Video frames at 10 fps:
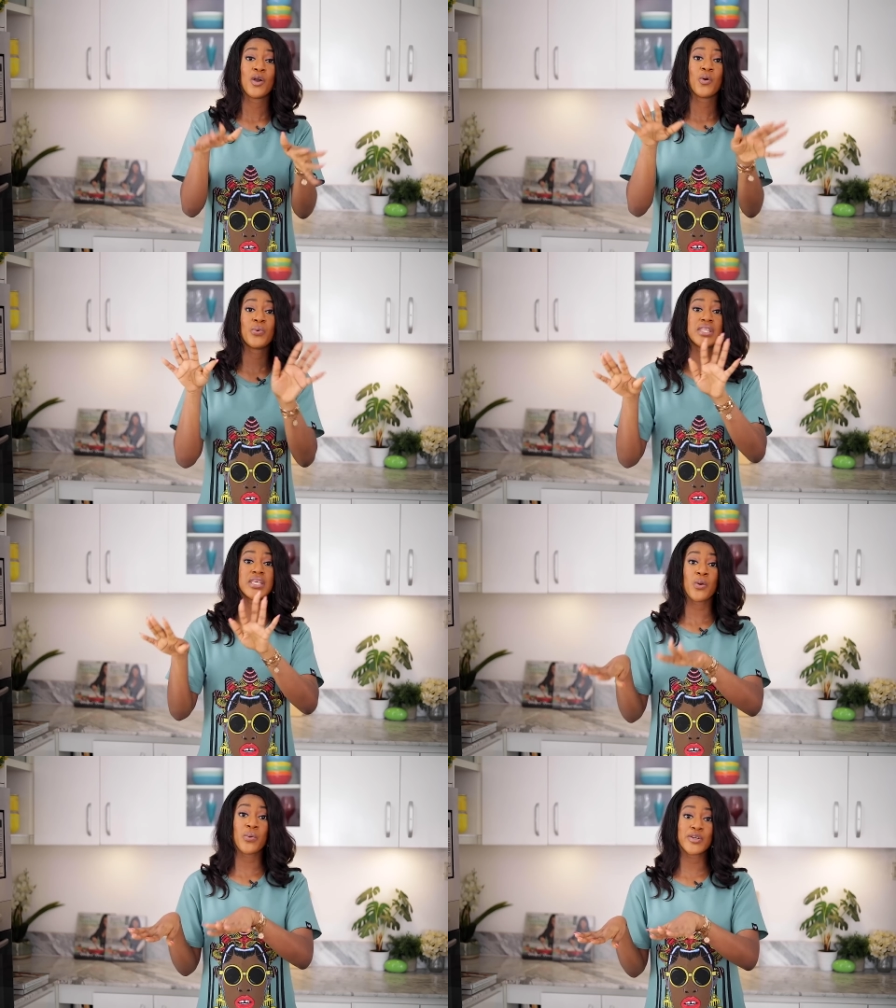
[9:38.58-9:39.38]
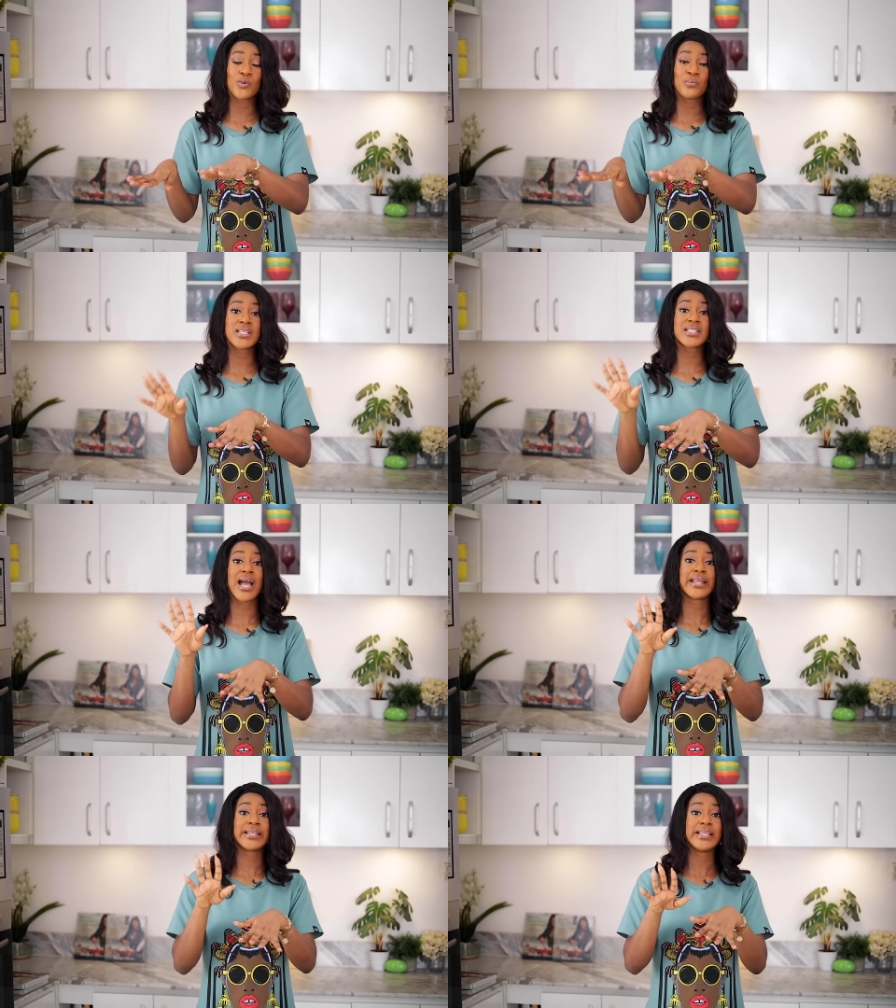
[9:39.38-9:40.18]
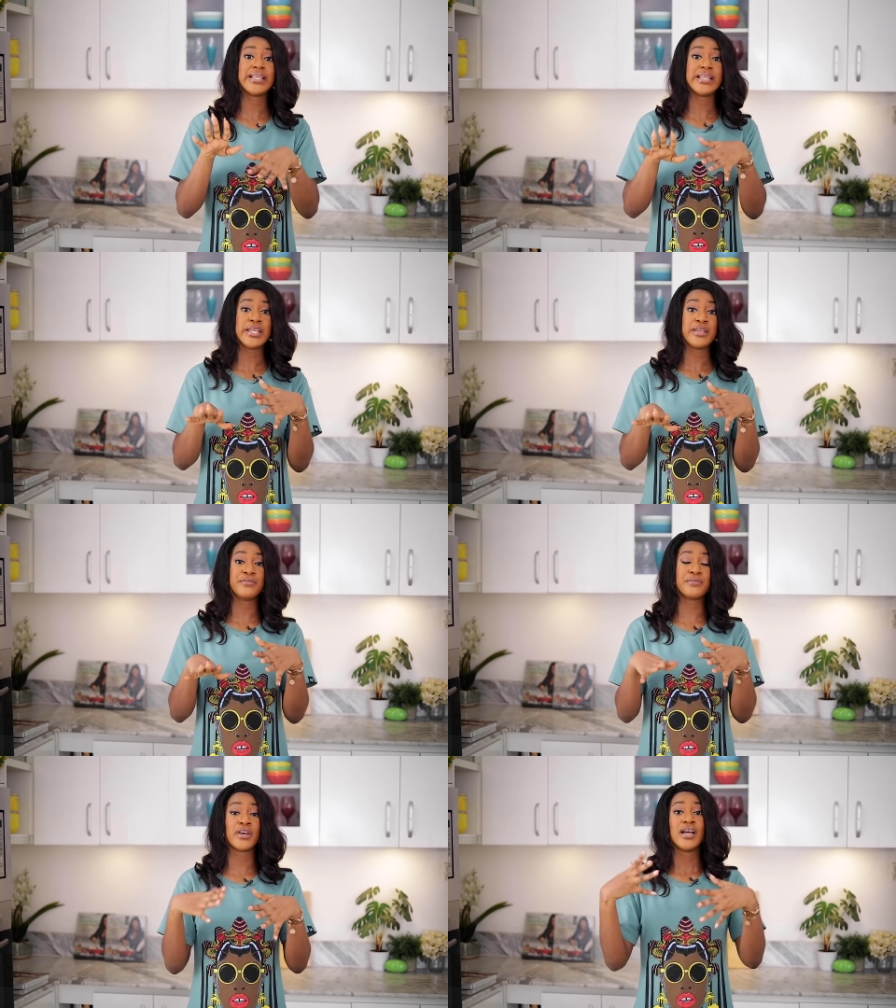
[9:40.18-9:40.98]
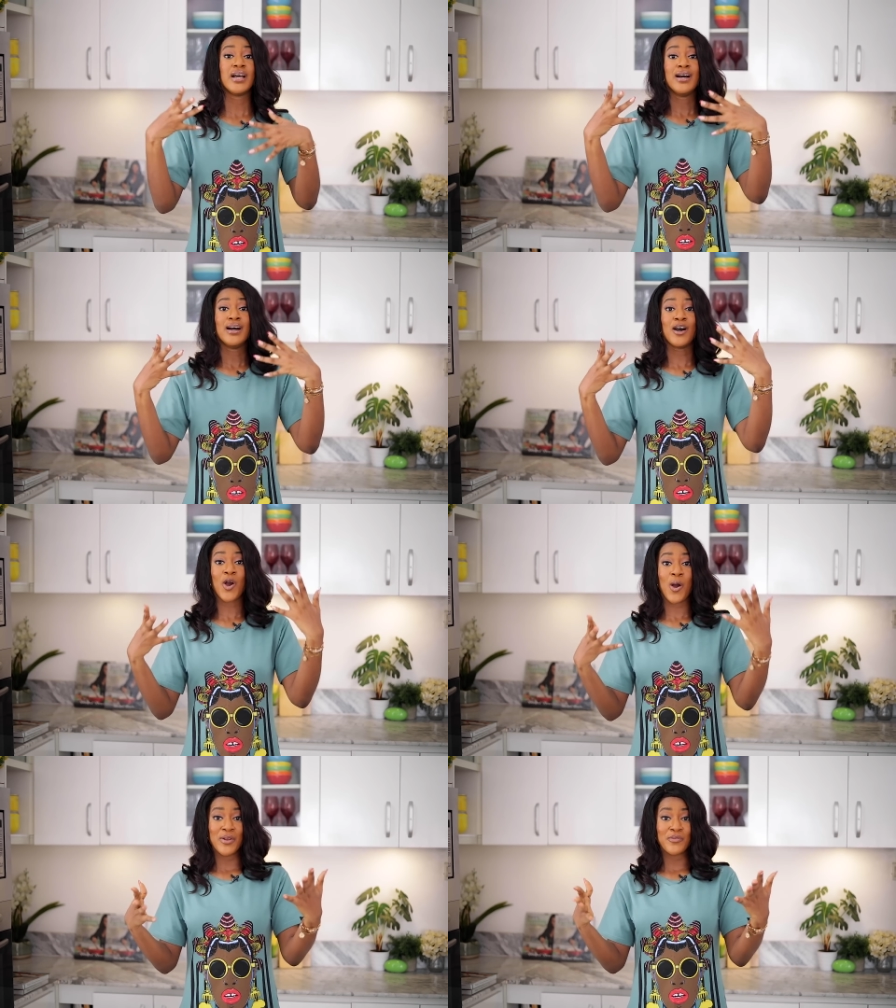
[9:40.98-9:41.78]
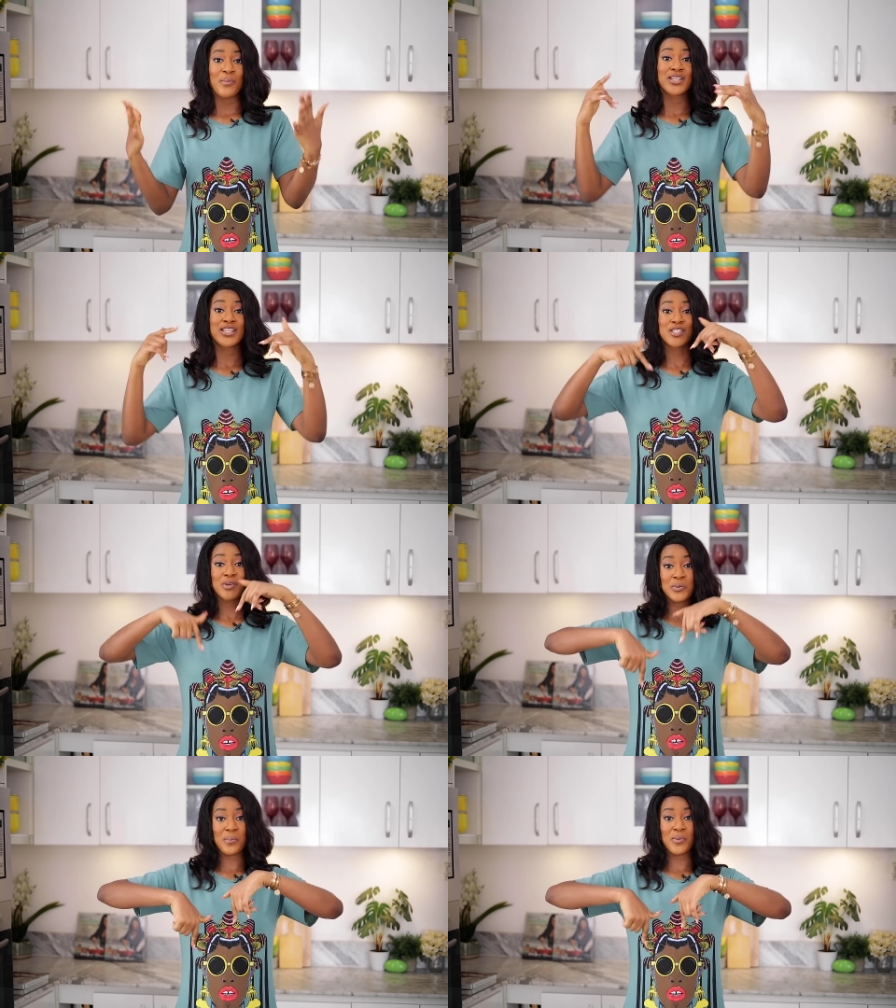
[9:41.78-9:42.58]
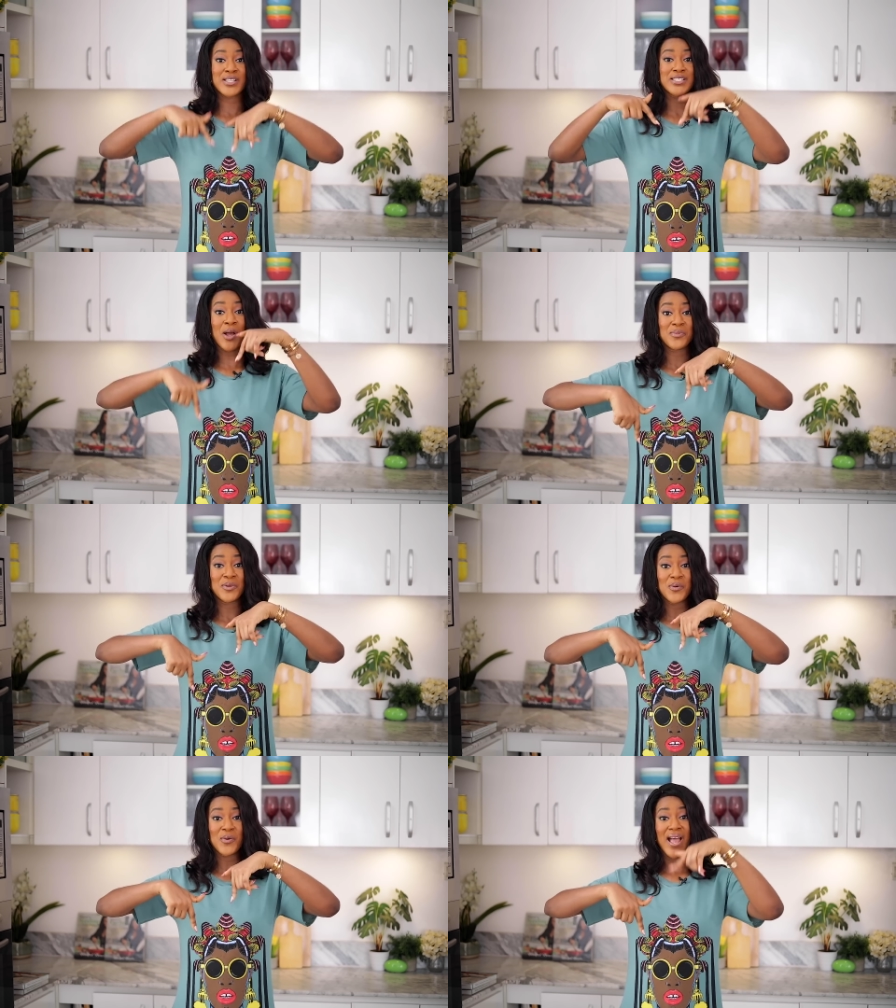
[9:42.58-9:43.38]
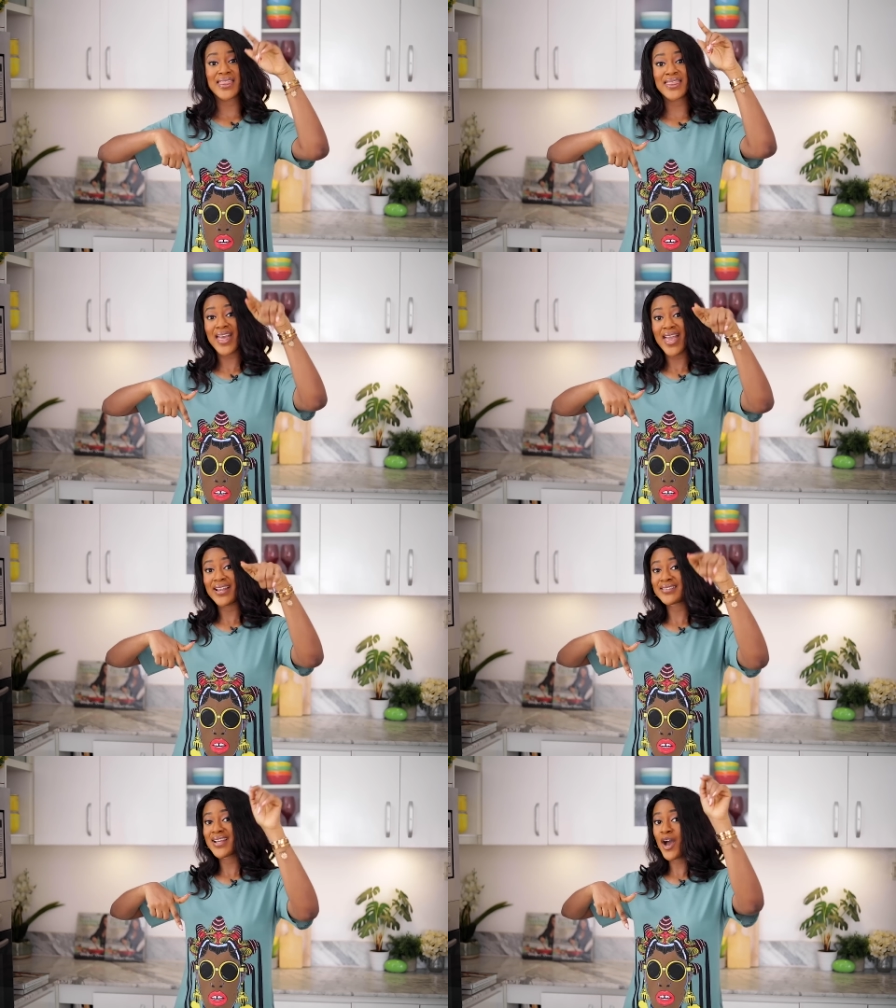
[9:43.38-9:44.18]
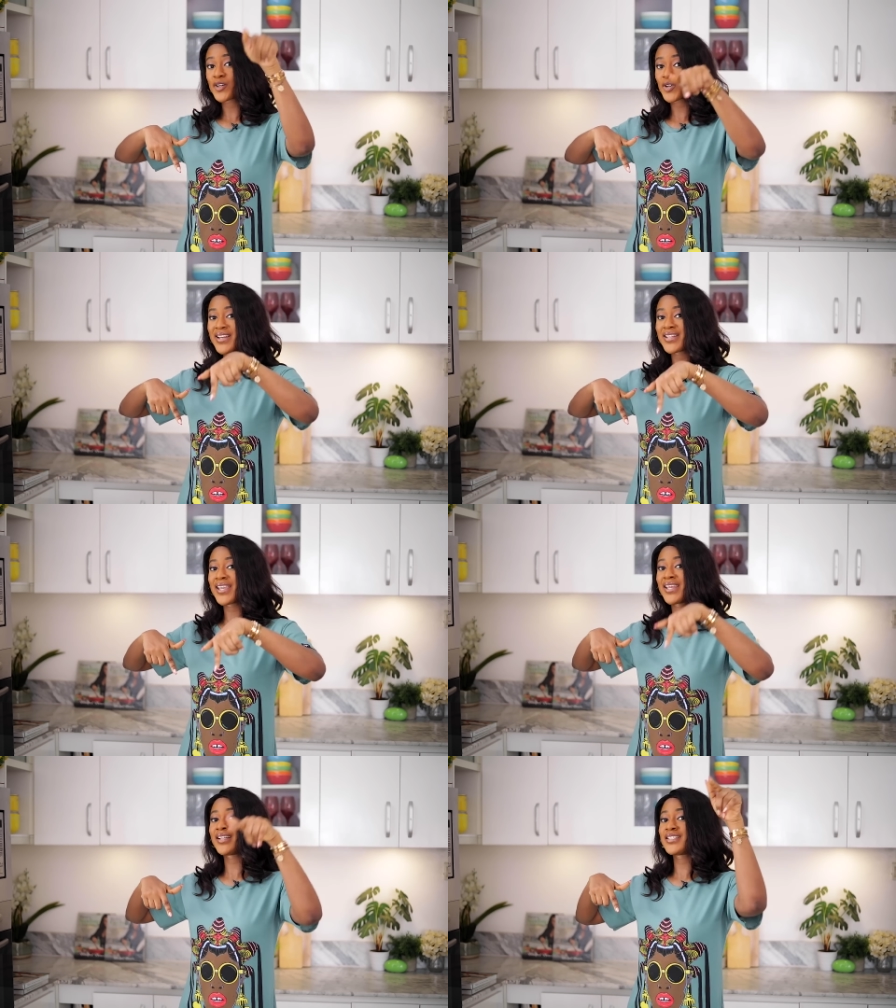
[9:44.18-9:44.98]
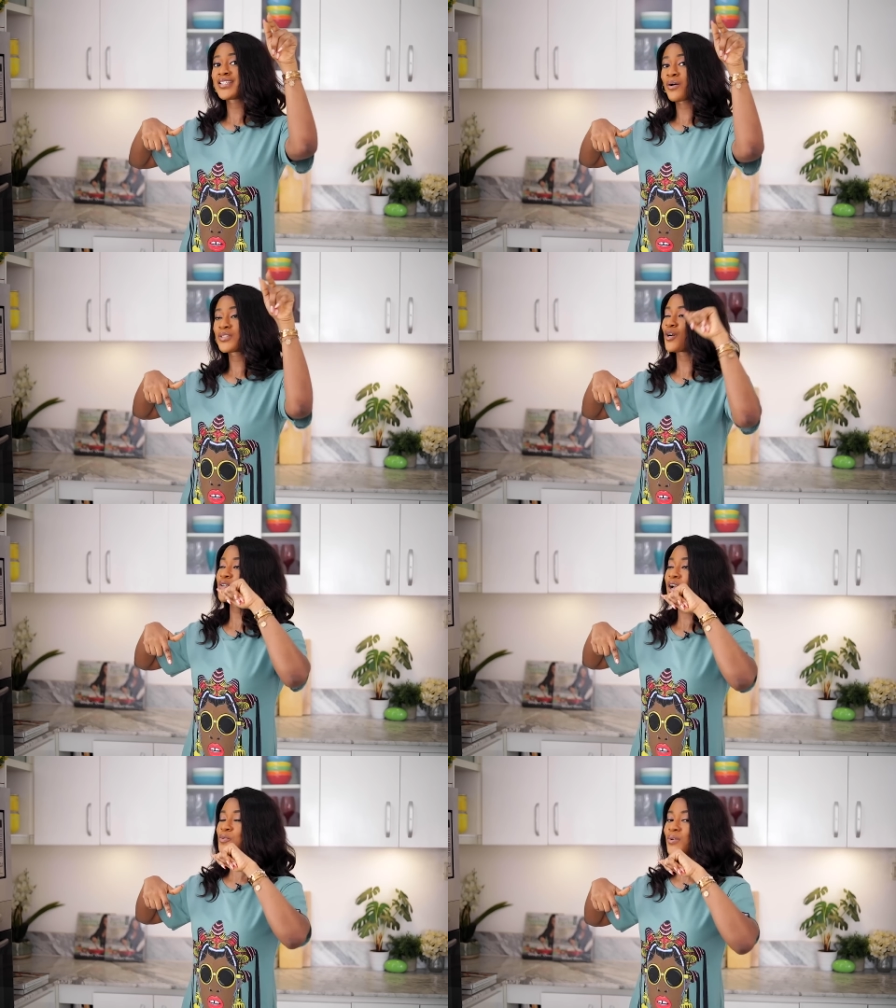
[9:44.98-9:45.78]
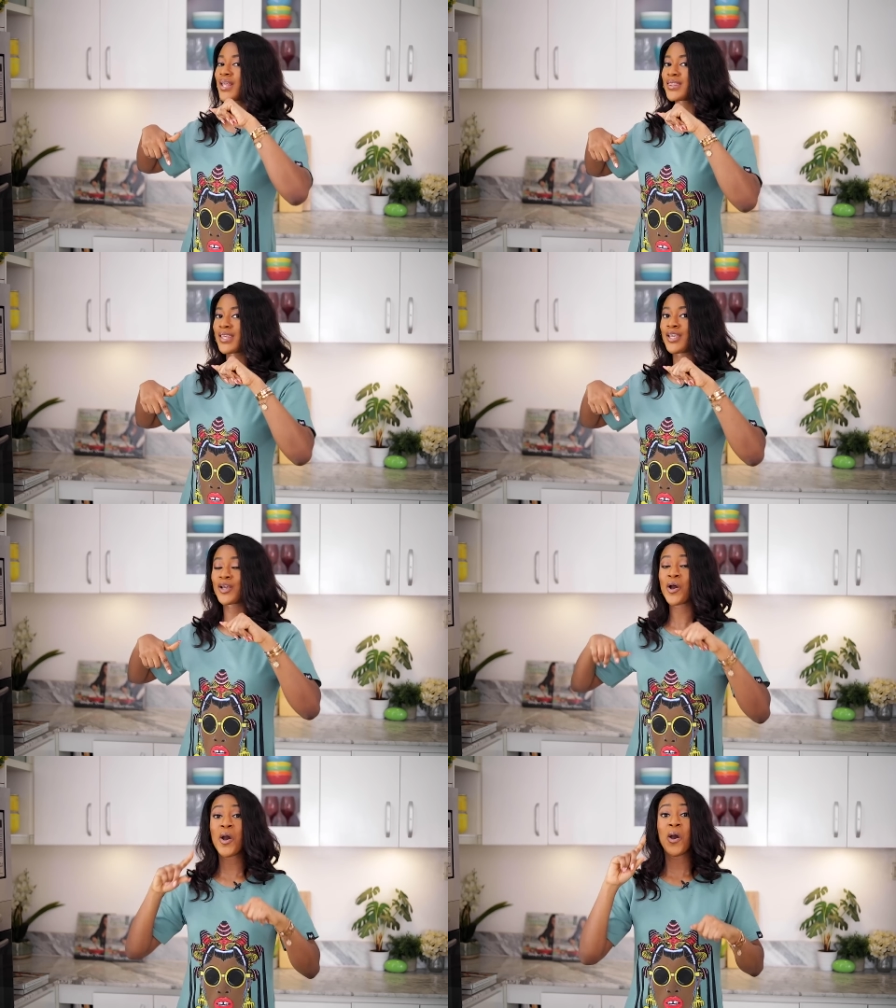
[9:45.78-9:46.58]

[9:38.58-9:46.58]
with the ewedu, please kindly leave a comment for me in the description box down below, and then I'll try it again and then I'll tell you guys what I think.